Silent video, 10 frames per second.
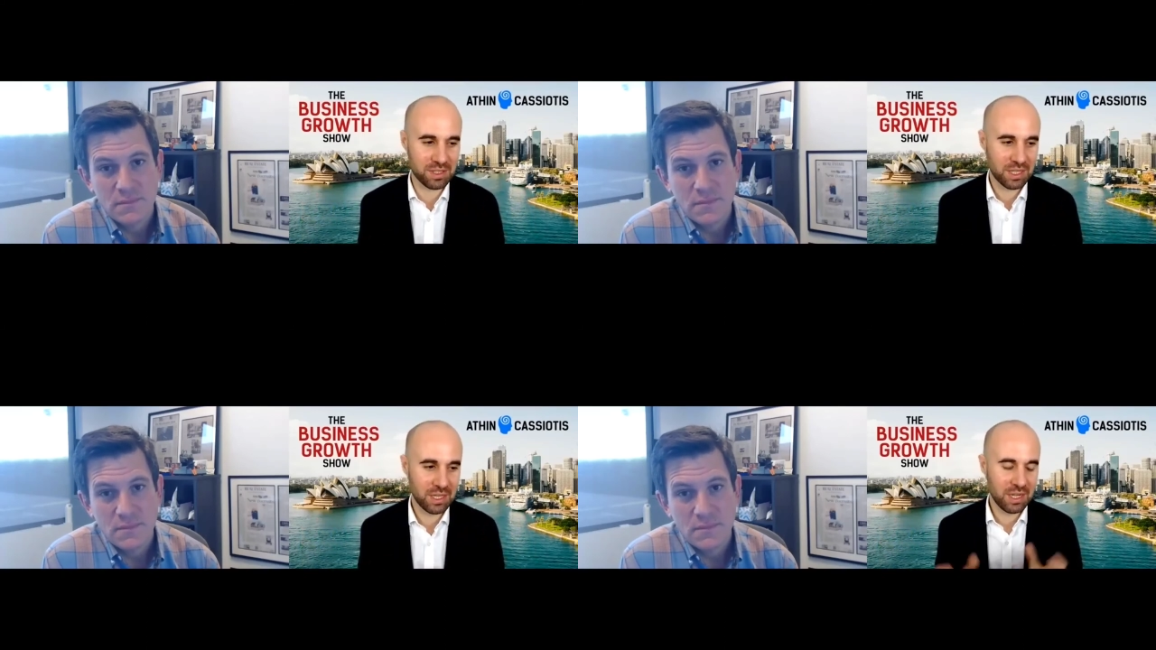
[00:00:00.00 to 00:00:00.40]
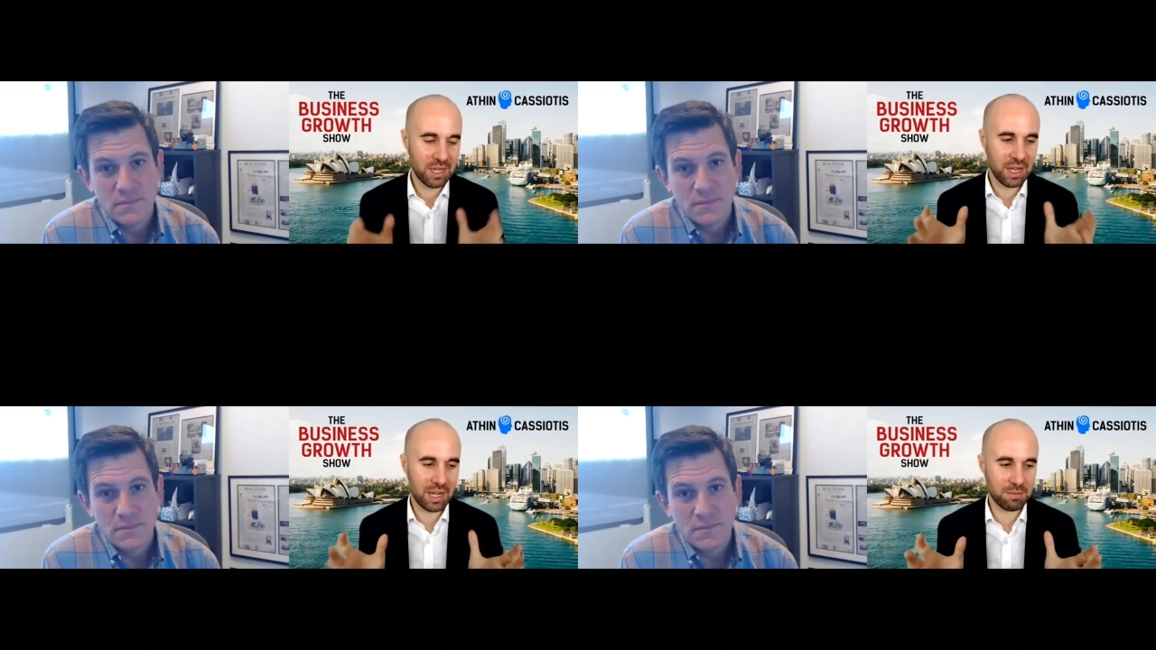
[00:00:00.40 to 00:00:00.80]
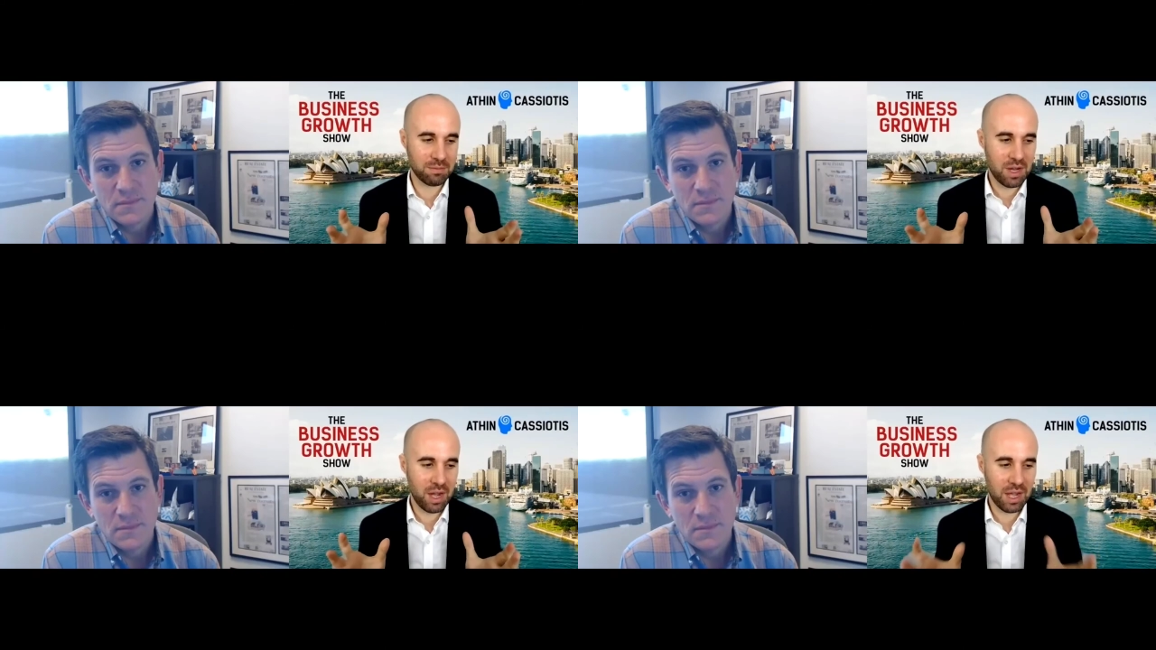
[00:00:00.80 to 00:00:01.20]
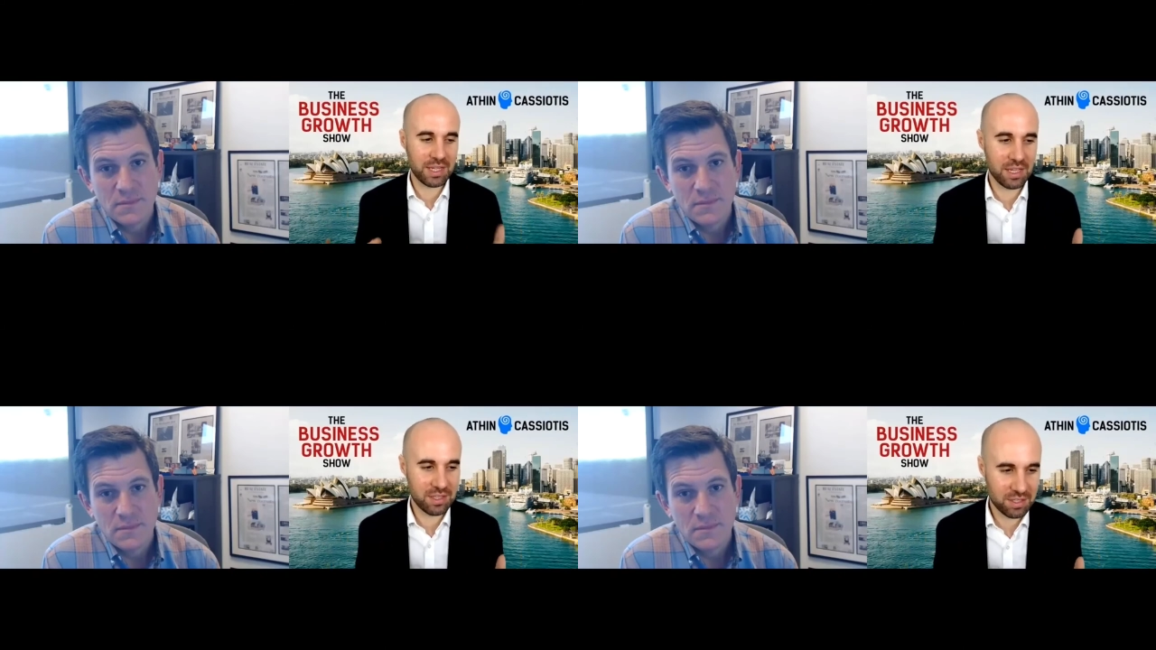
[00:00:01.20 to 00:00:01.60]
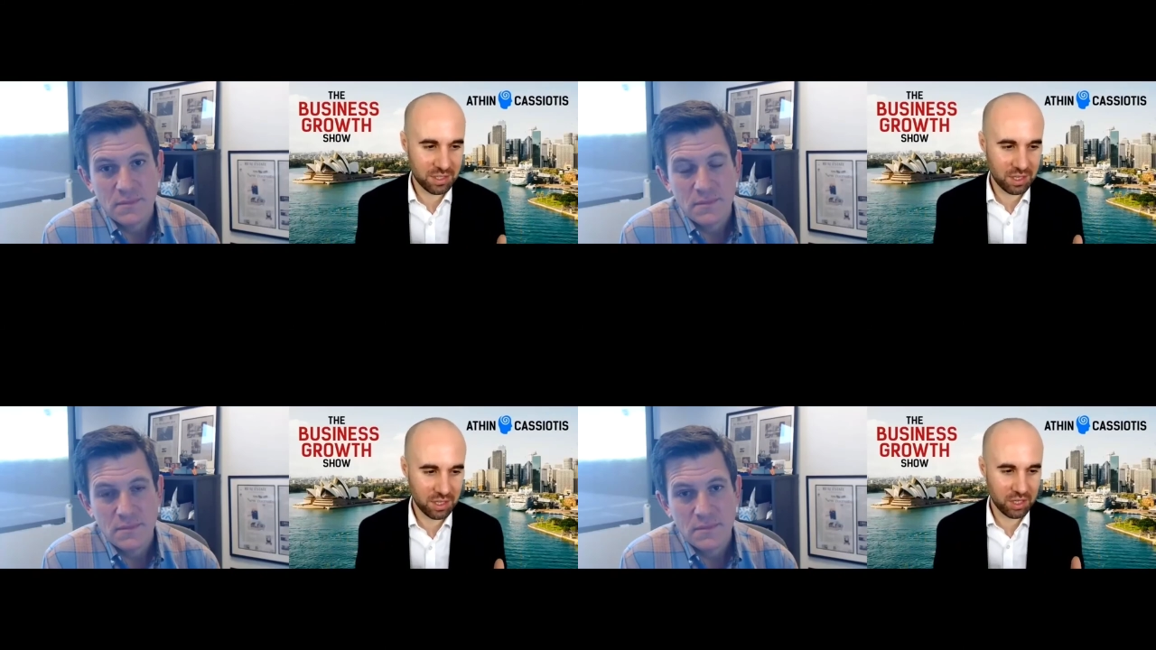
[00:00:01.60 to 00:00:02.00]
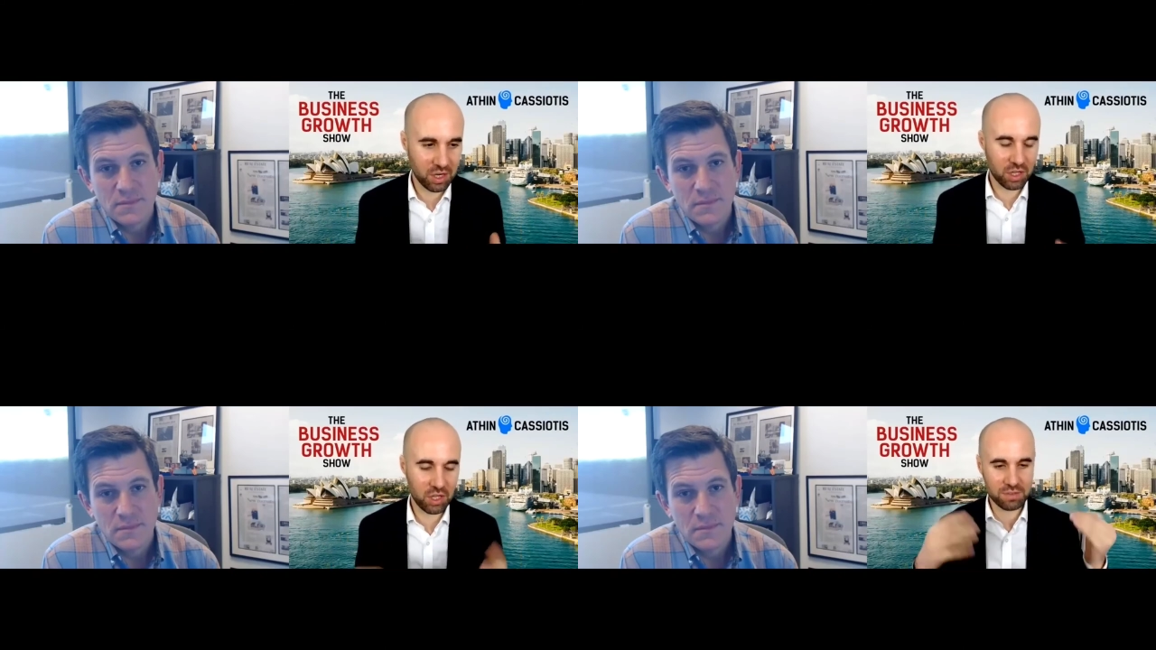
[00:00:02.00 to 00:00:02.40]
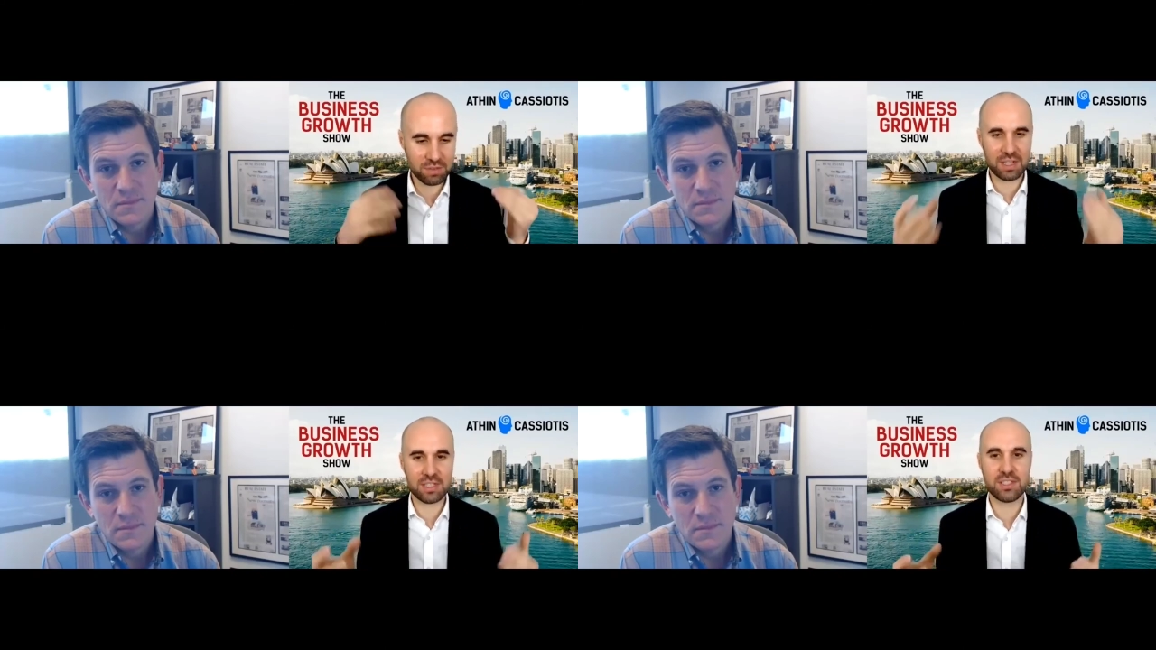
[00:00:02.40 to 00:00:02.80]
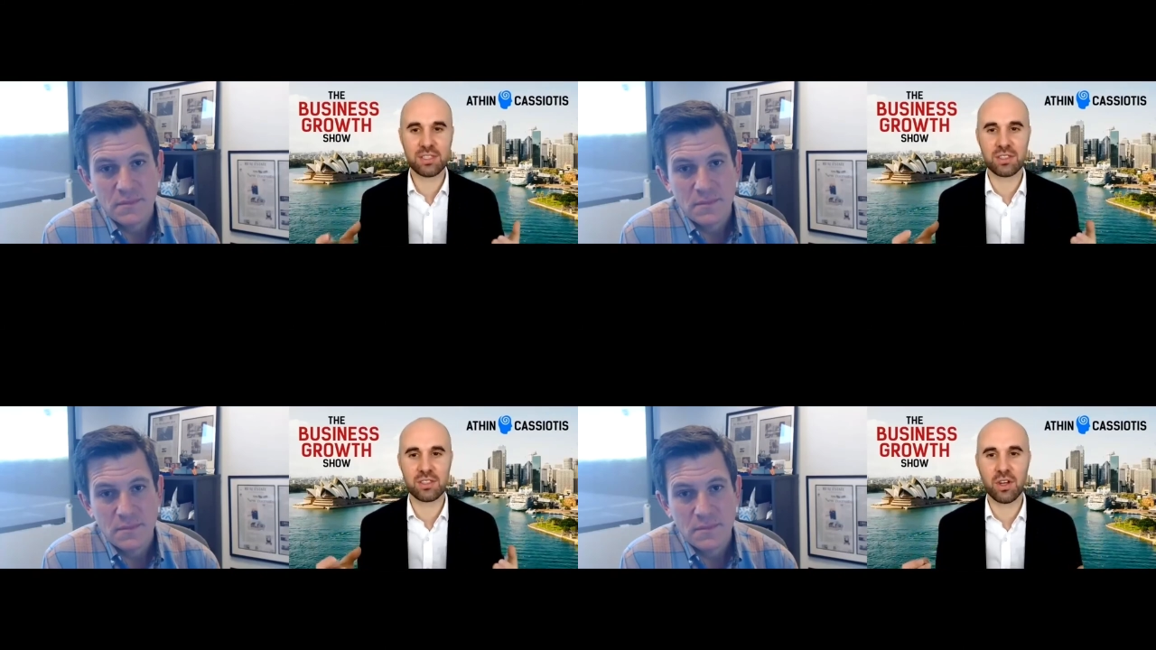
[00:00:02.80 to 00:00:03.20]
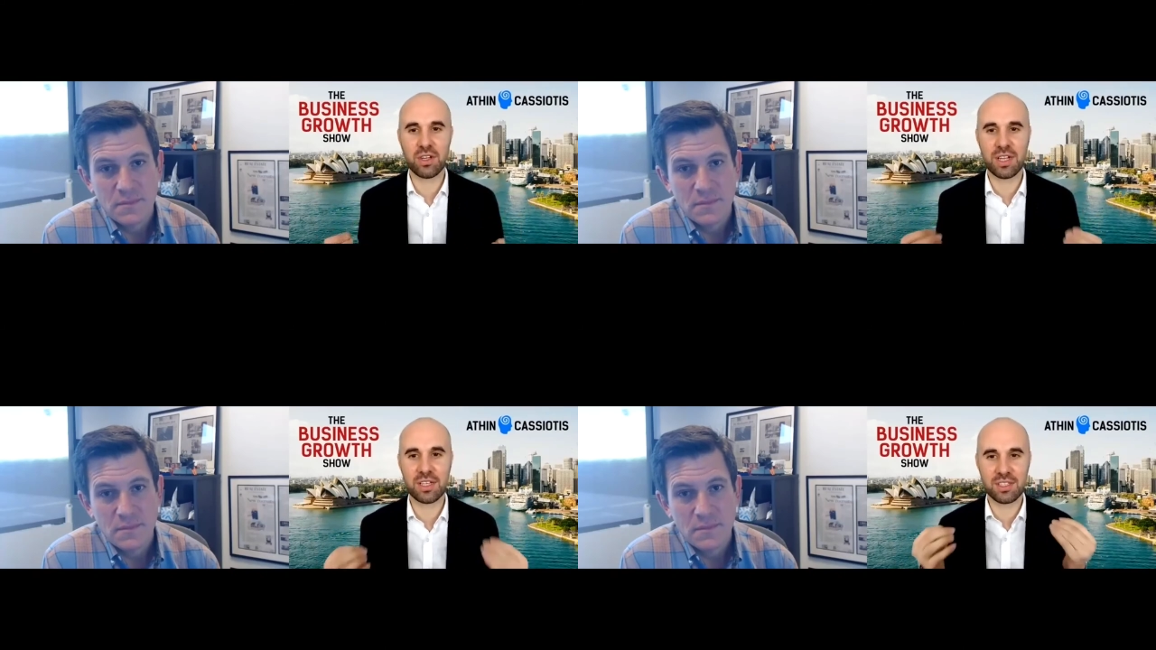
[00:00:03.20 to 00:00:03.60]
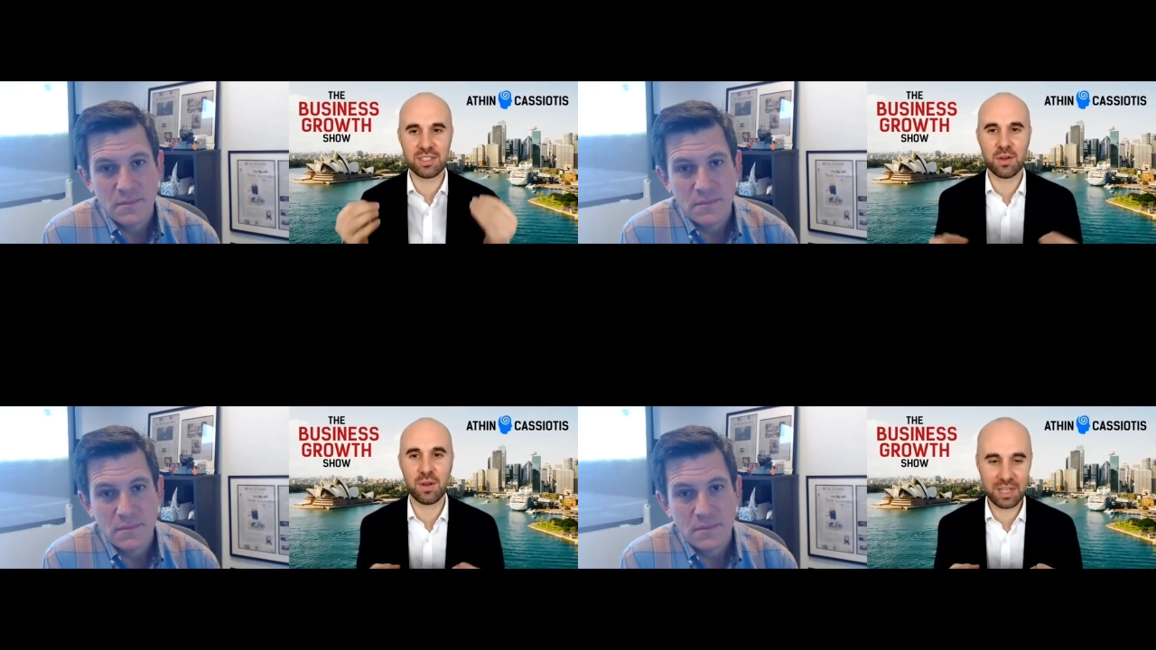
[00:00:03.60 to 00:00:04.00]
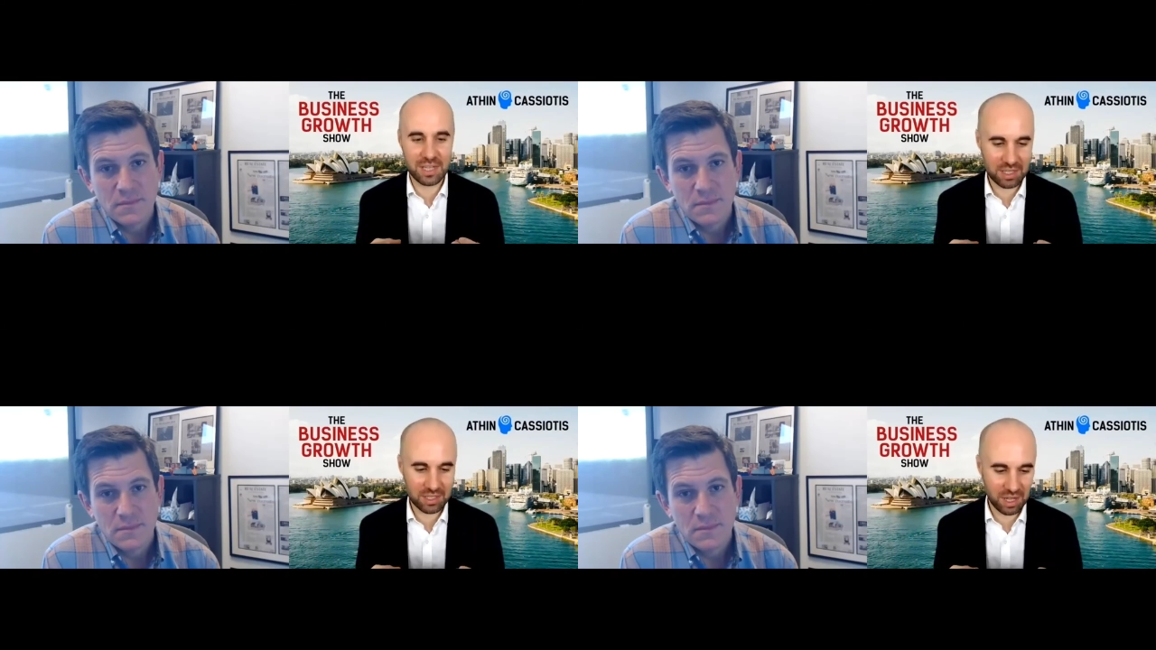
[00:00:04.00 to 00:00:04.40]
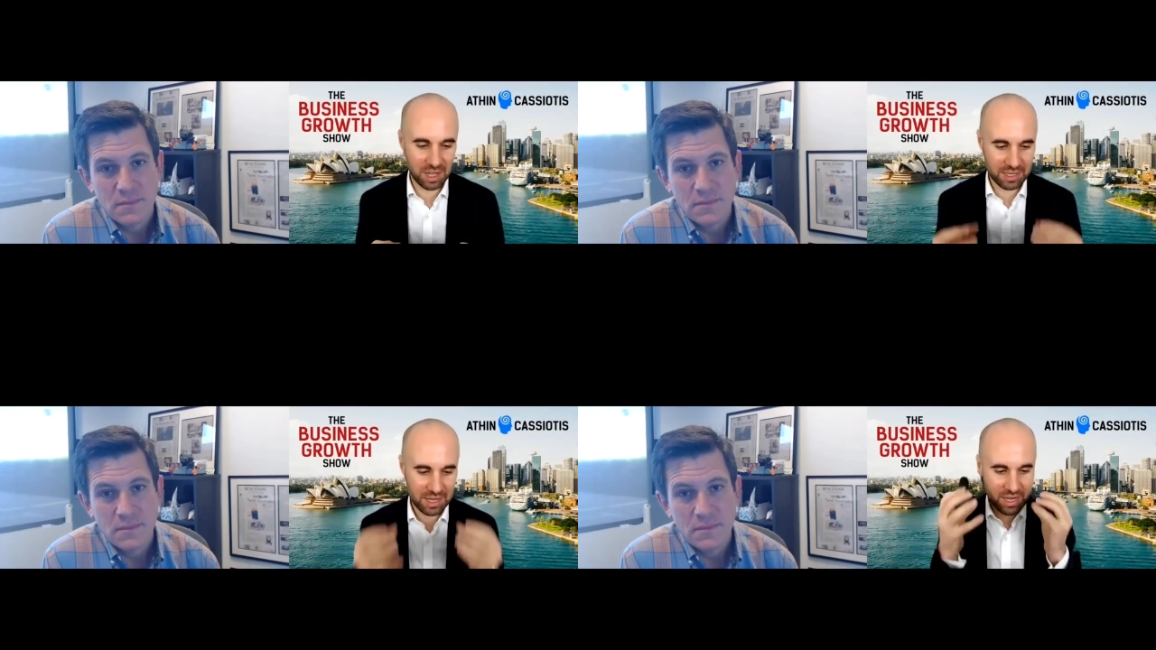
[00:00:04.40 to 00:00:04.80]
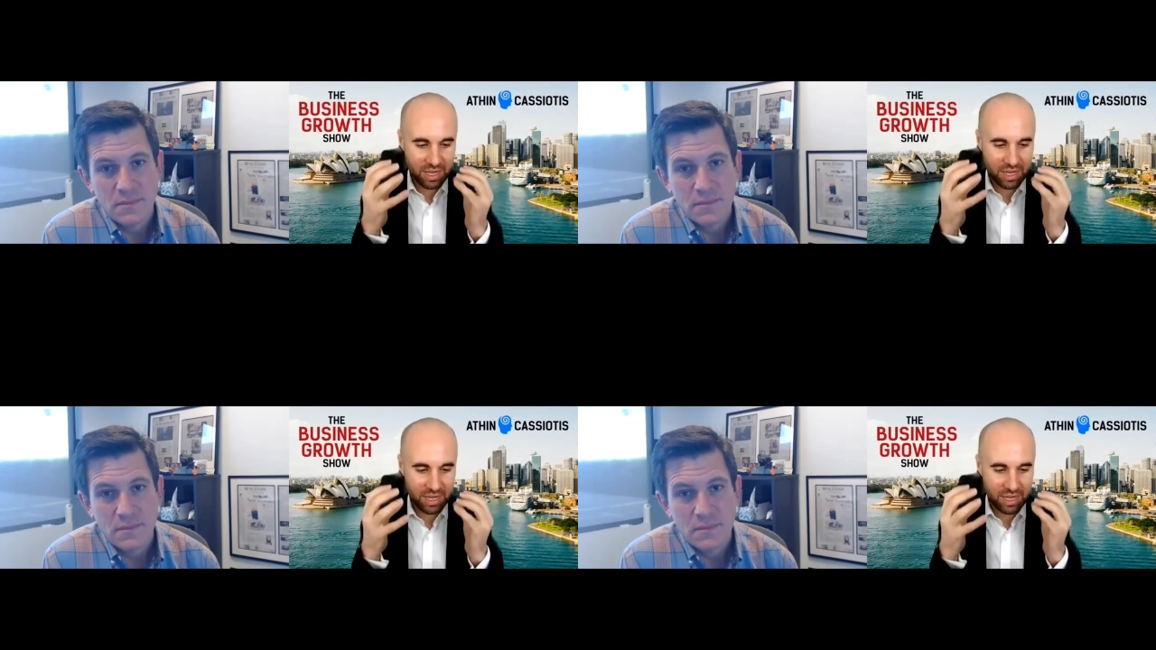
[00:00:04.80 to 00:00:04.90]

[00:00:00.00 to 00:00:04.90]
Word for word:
Speaker 1: And um, I guess, you know, a lot of us don't necessarily like